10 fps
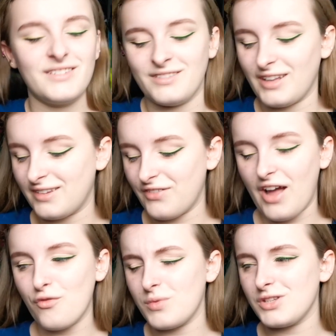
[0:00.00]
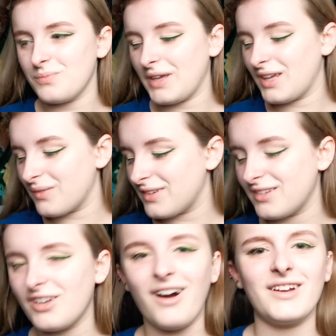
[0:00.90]
As if I haven't been doing makeup this
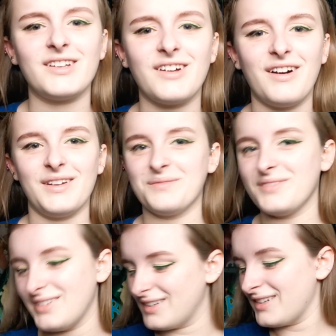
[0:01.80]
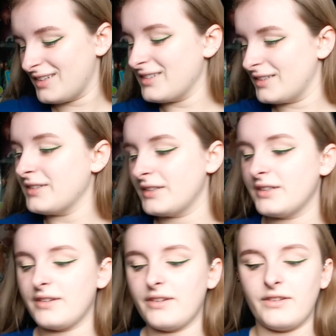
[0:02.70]
entire time.
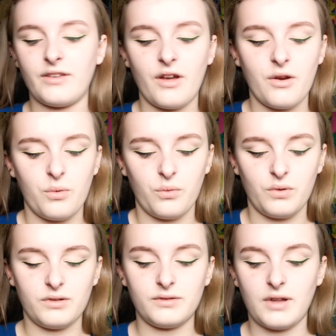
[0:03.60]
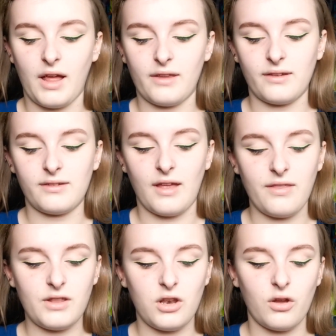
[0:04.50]
So, as I said,
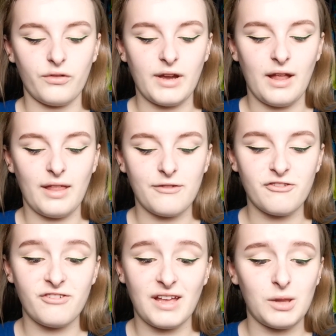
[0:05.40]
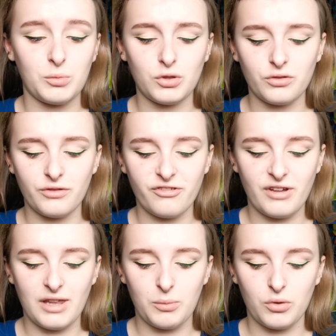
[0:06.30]
the L'Oréal
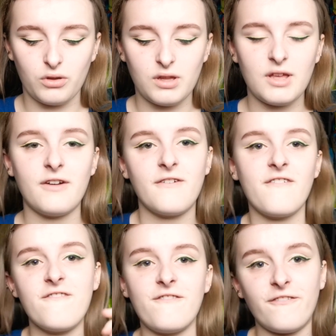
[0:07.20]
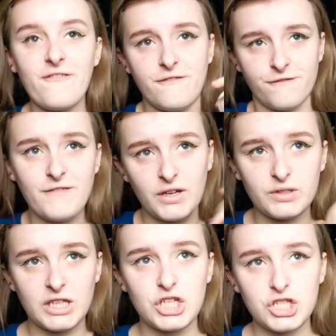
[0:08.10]
Infallible
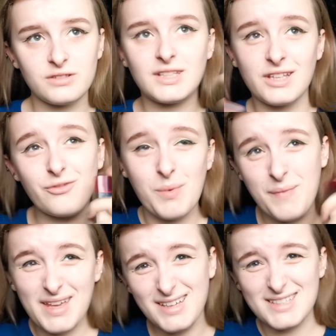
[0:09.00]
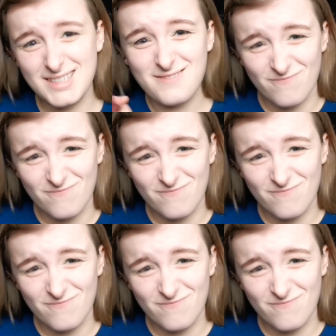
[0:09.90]
Foundation. Give them a mix.